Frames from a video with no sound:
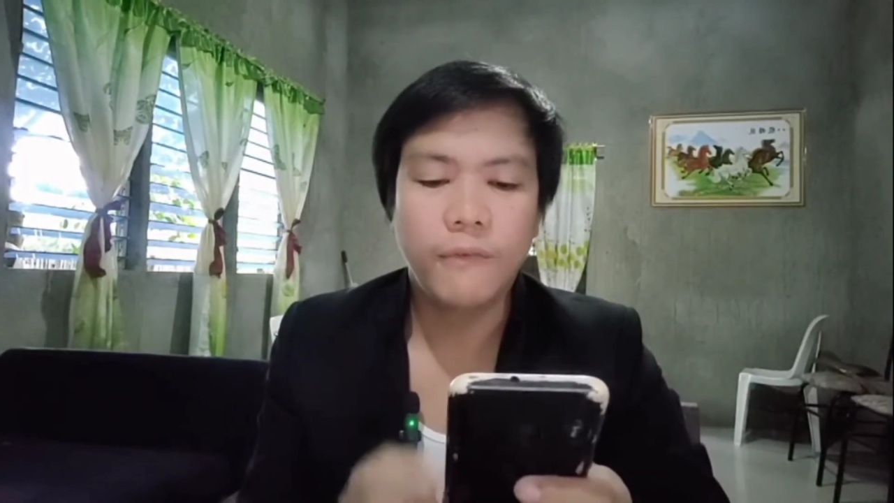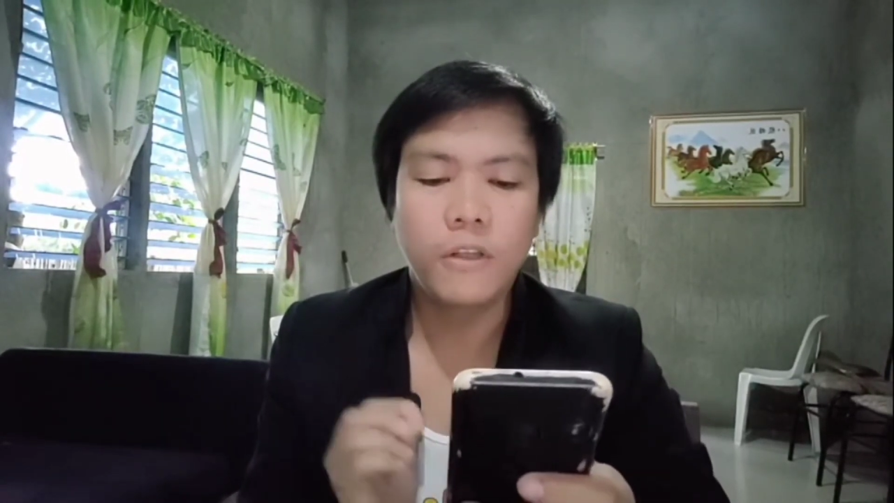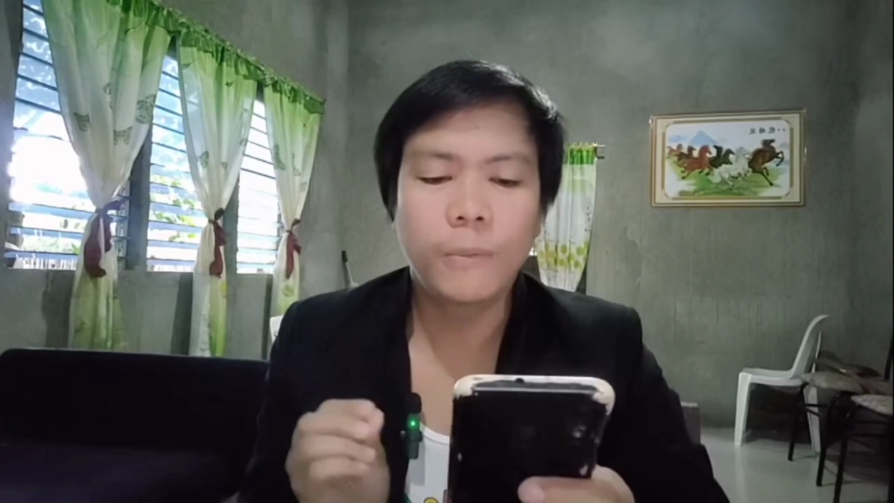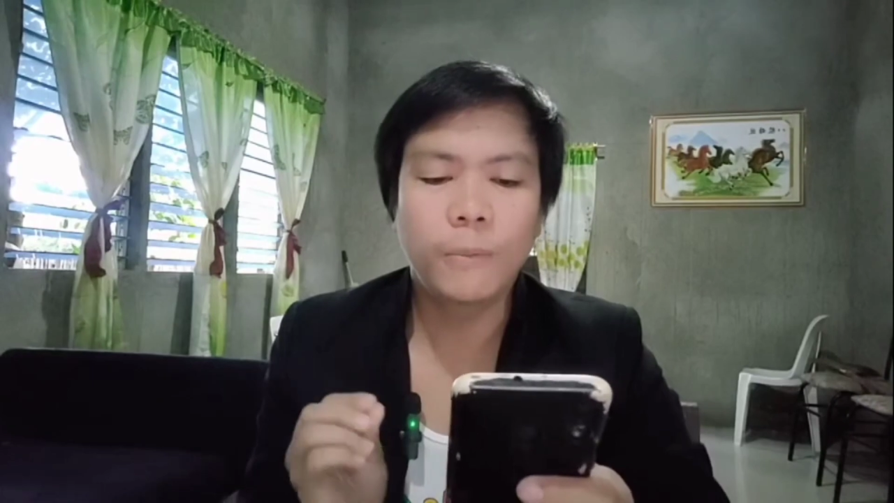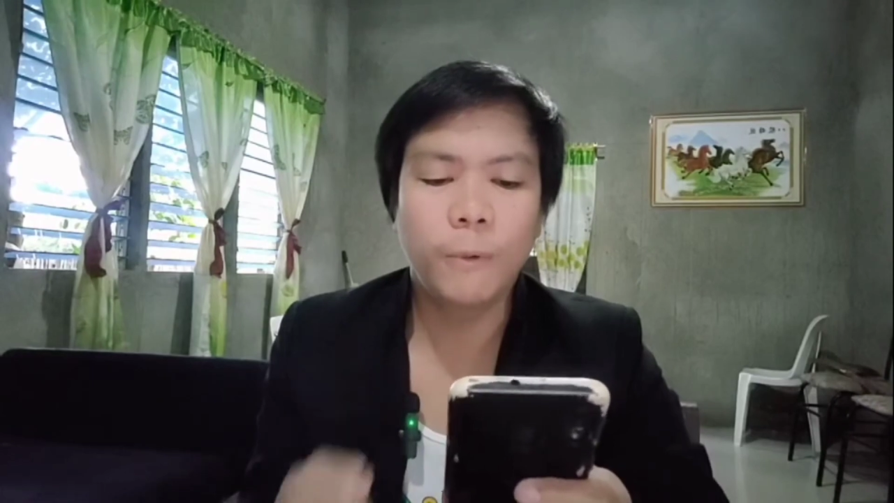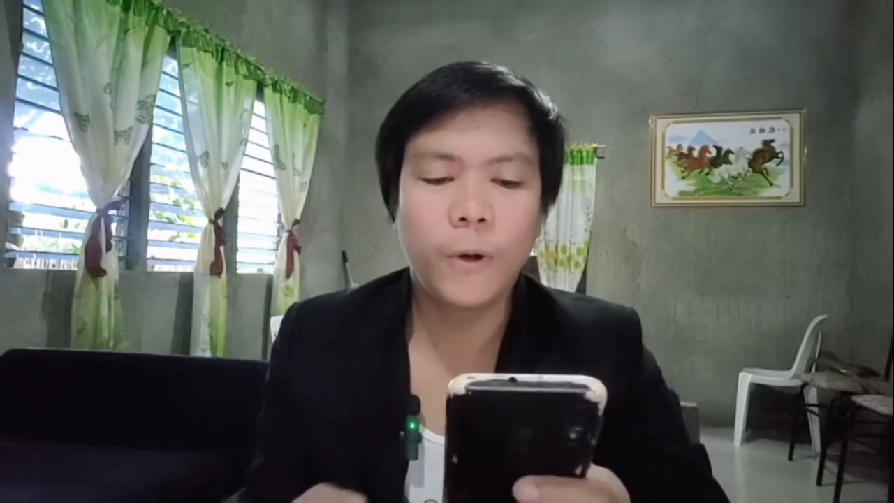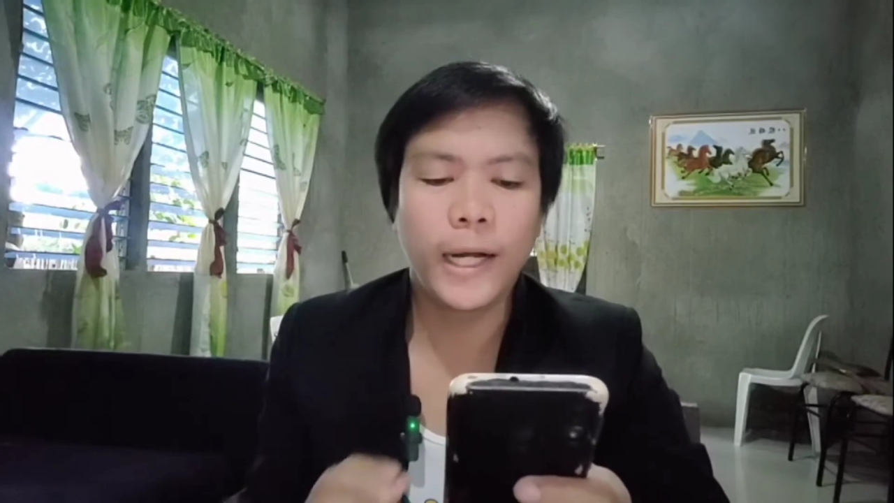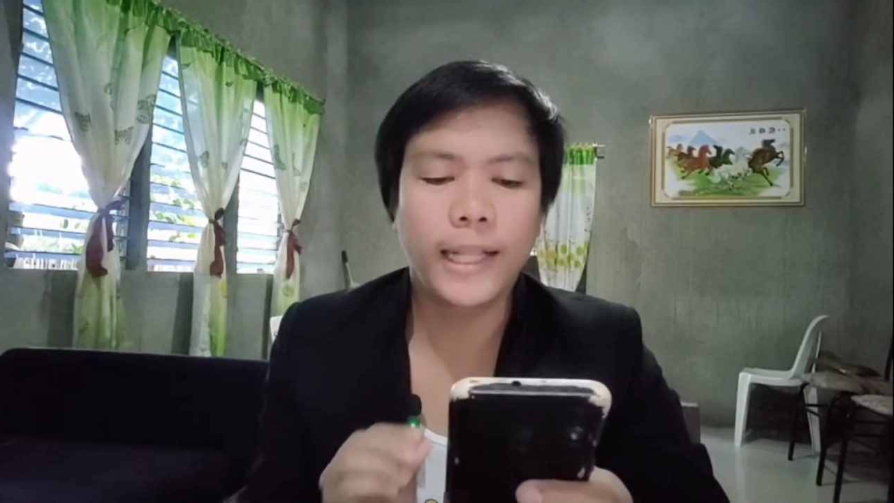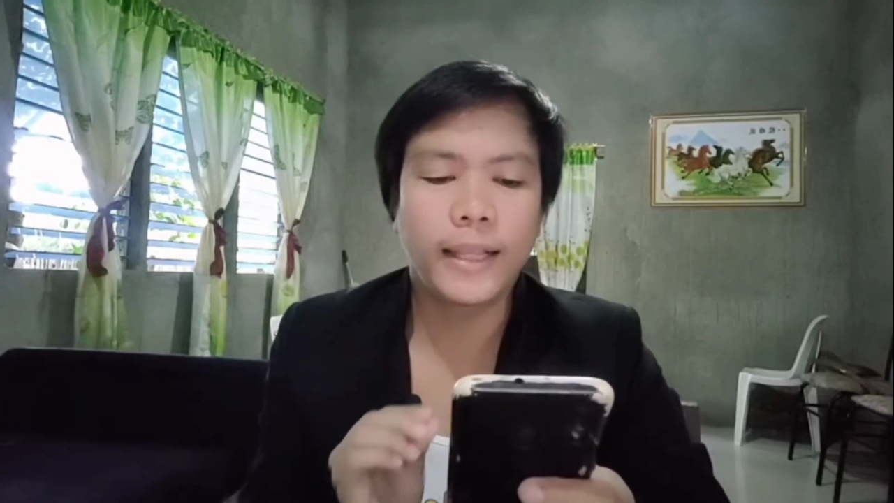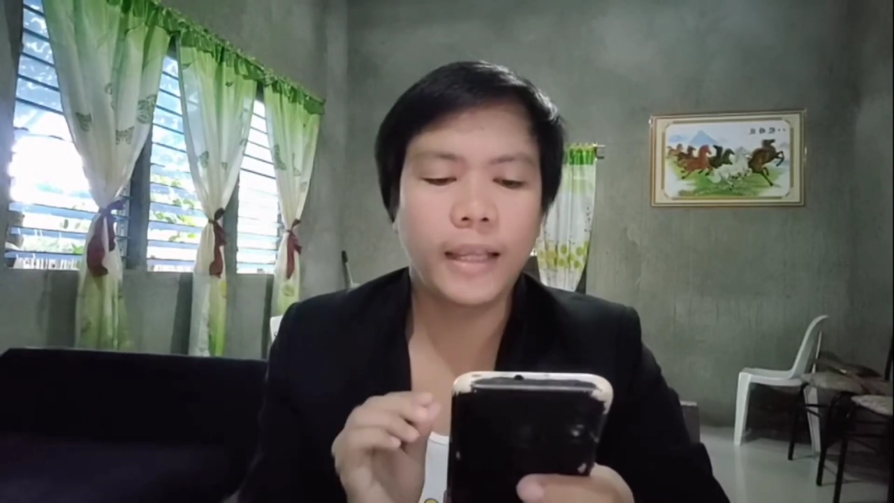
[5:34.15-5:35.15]
for
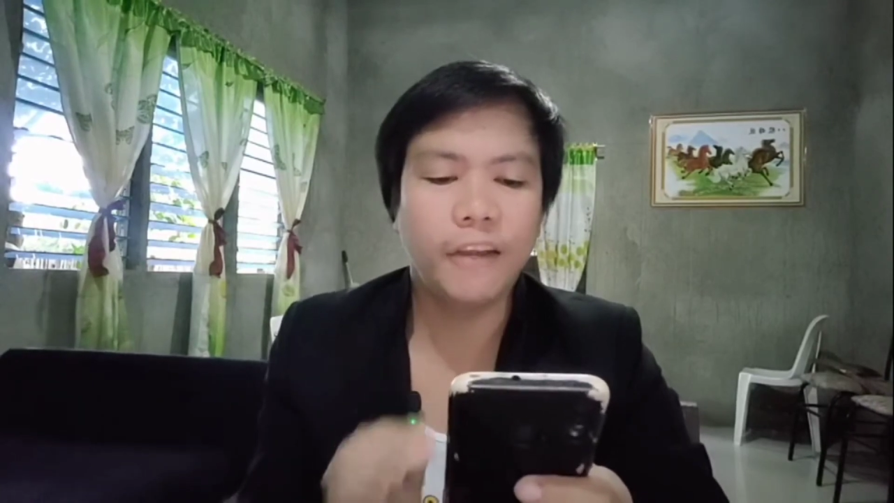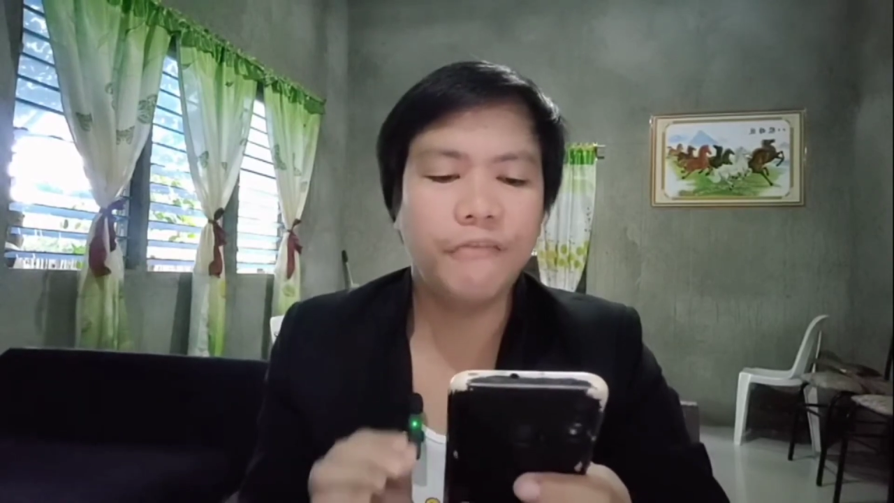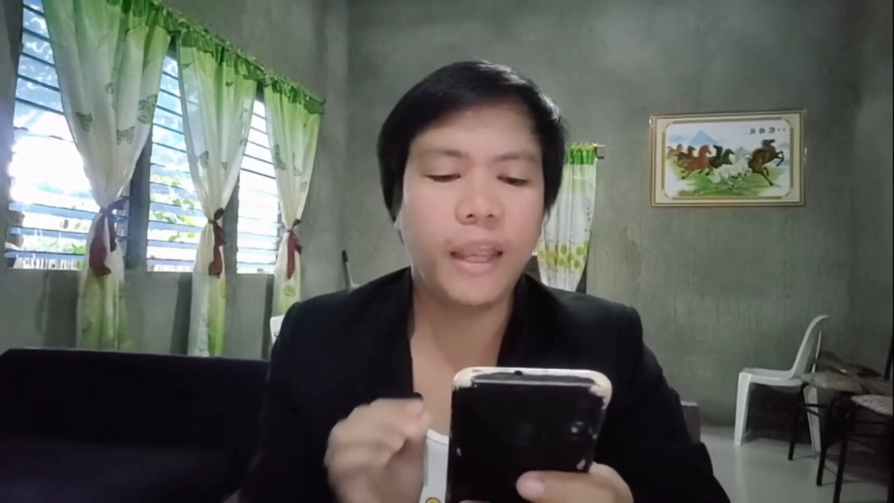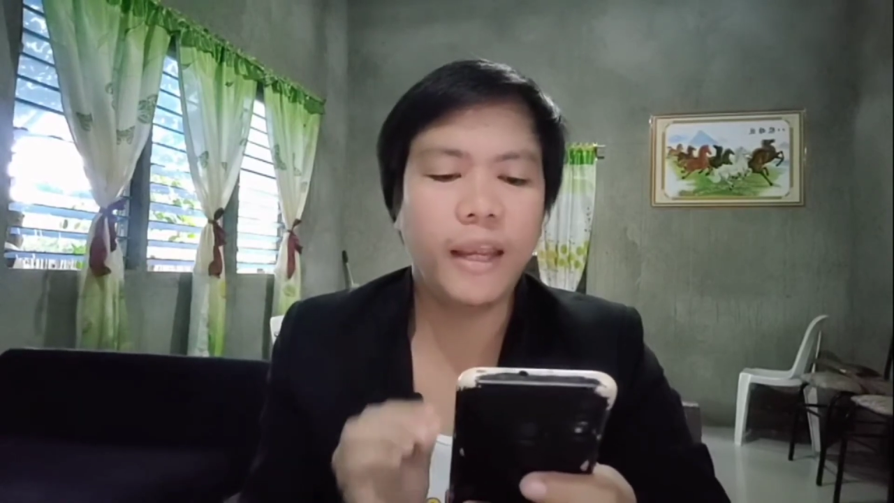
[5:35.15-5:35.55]
support if